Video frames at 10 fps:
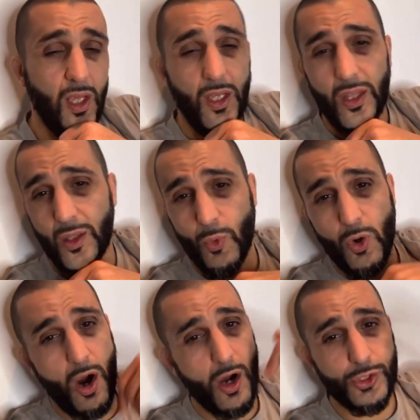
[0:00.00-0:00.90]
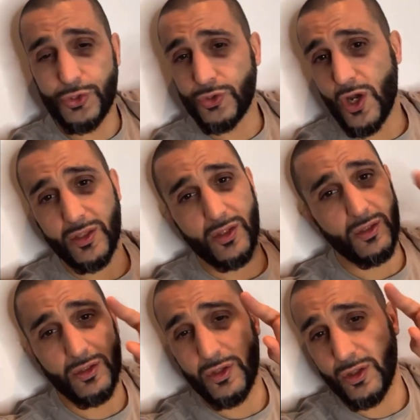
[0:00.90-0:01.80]
The more harsh you knock,
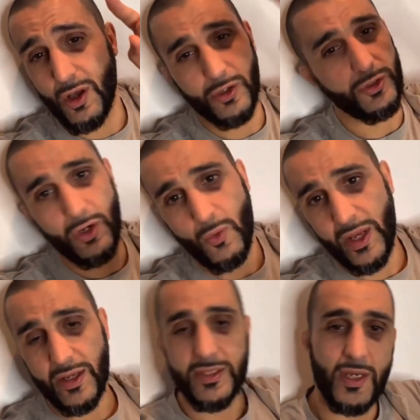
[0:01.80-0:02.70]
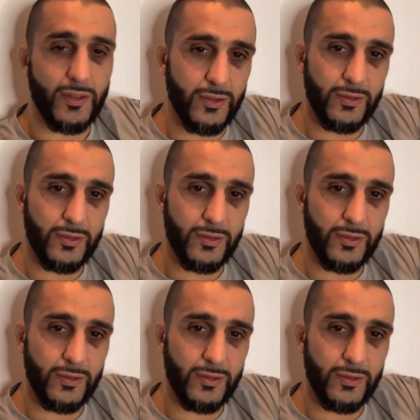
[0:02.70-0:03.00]
the longer you're going to wait outside.